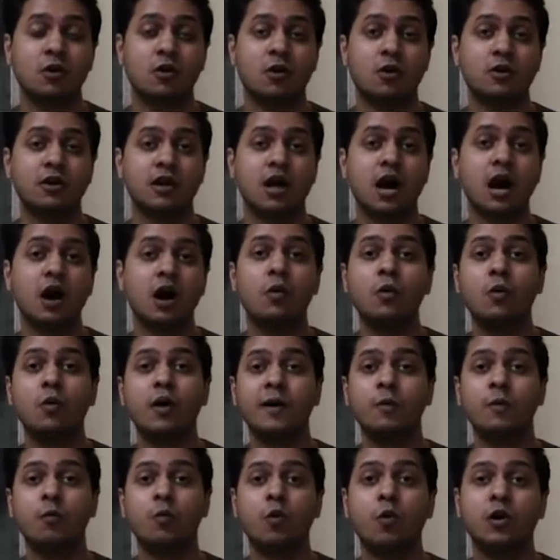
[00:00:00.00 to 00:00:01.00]
on how
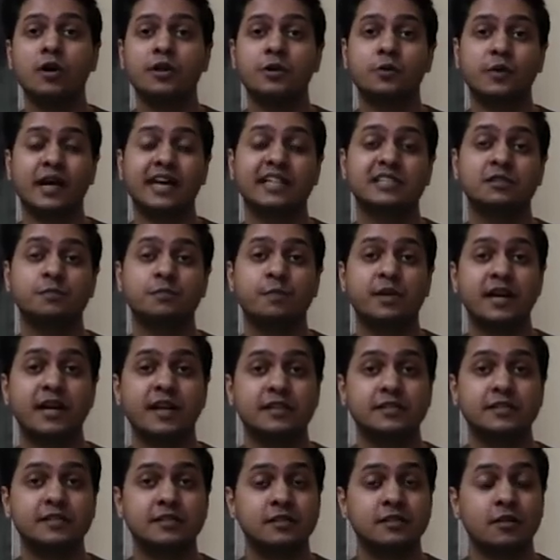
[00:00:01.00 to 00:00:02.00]
I want to
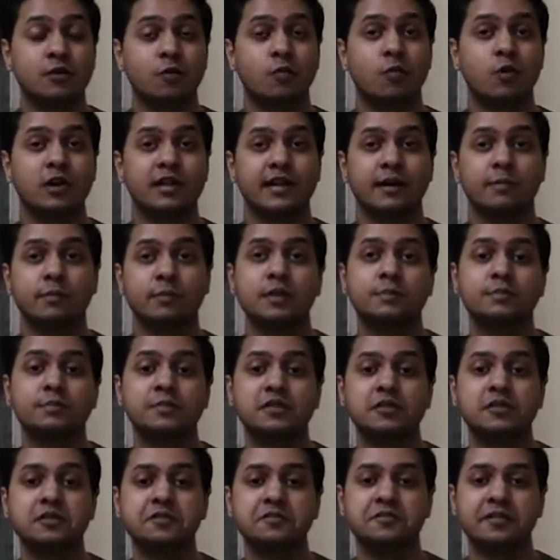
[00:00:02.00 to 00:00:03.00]
express what I'm
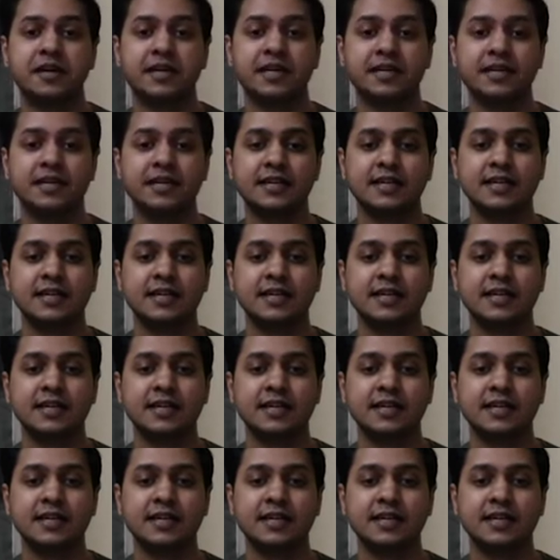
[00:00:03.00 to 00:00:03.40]
observing.